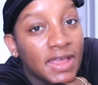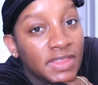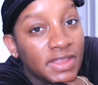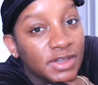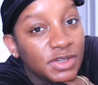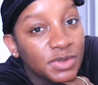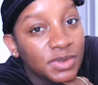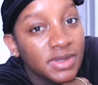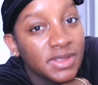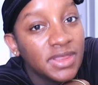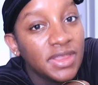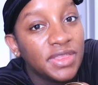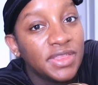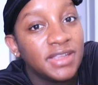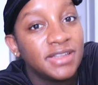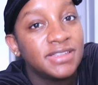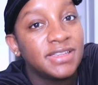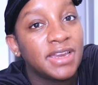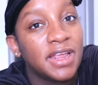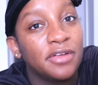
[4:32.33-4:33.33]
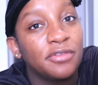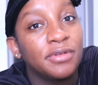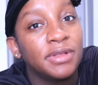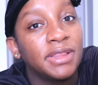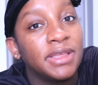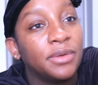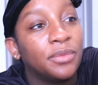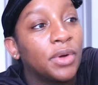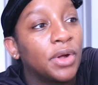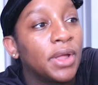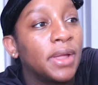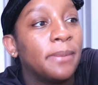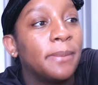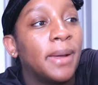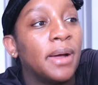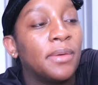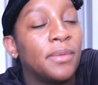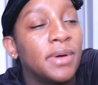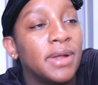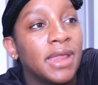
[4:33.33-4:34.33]
and that's one of the things that I really worry
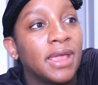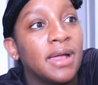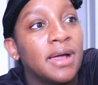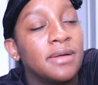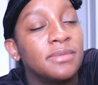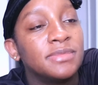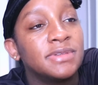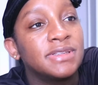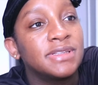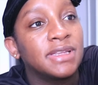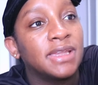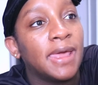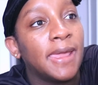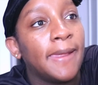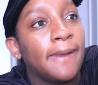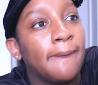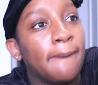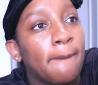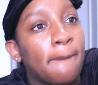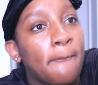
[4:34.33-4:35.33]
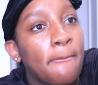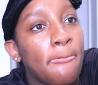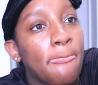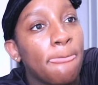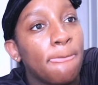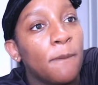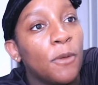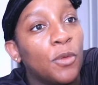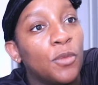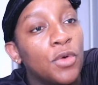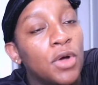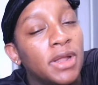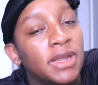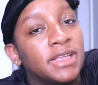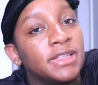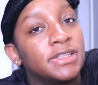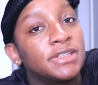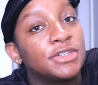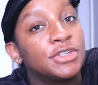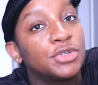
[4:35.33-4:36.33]
about when it comes to like um,
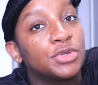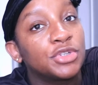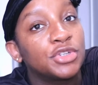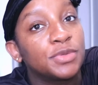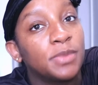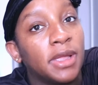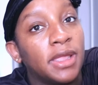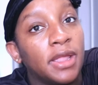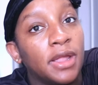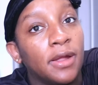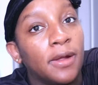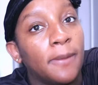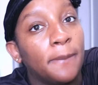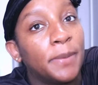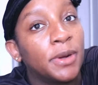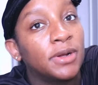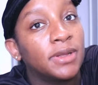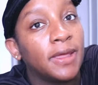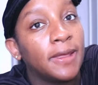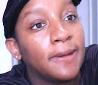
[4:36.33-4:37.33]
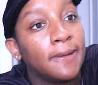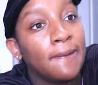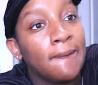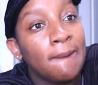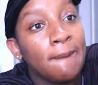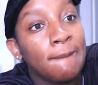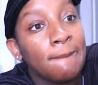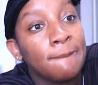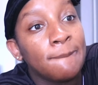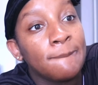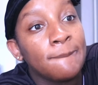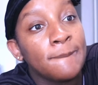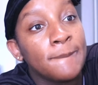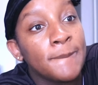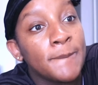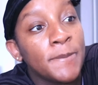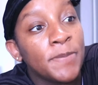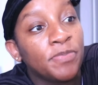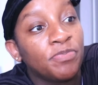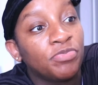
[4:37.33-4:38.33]
wanting to switch my hair up or like
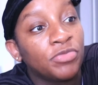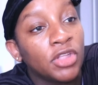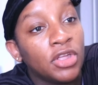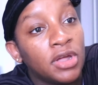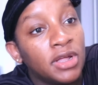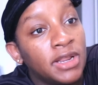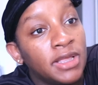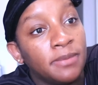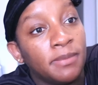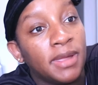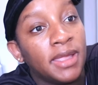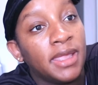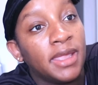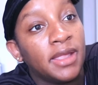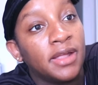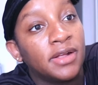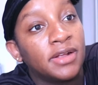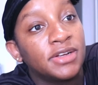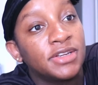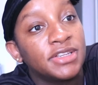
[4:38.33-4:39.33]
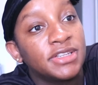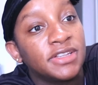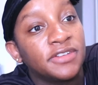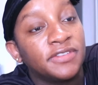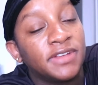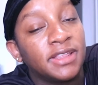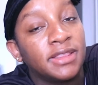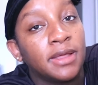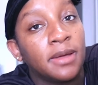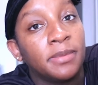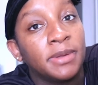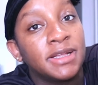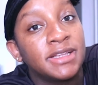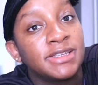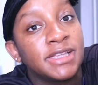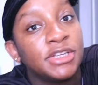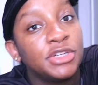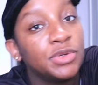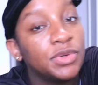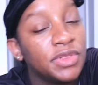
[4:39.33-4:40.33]
cutting my hair and stuff like that
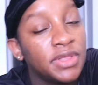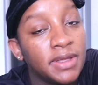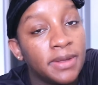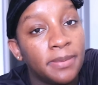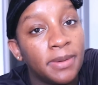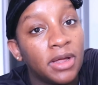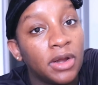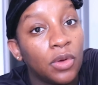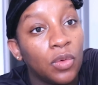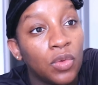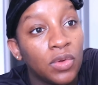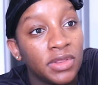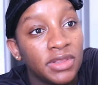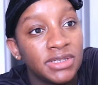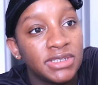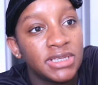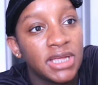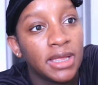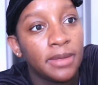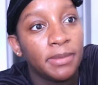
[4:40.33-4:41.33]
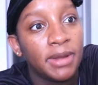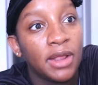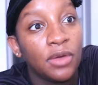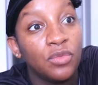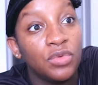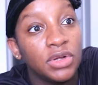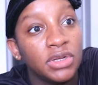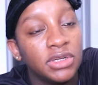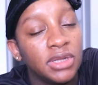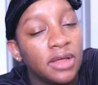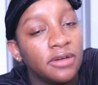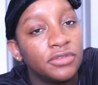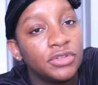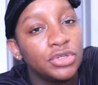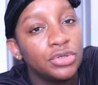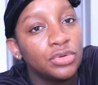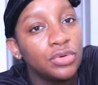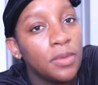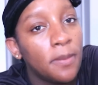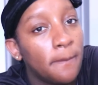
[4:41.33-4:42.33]
because I do think about it all the time and I would love
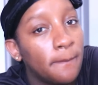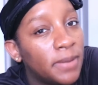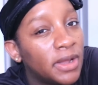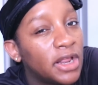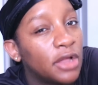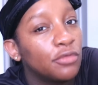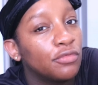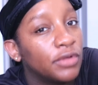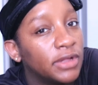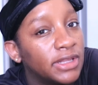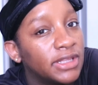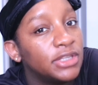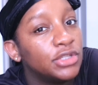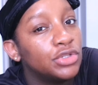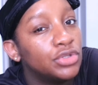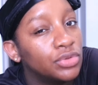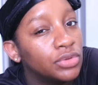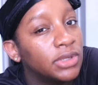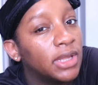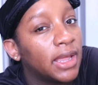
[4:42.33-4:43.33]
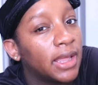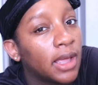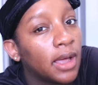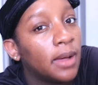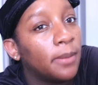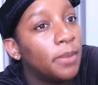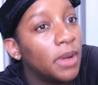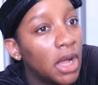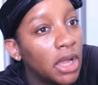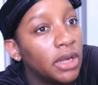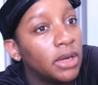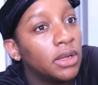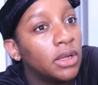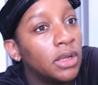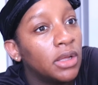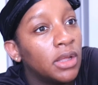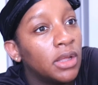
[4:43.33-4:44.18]
to, but I really do like a bun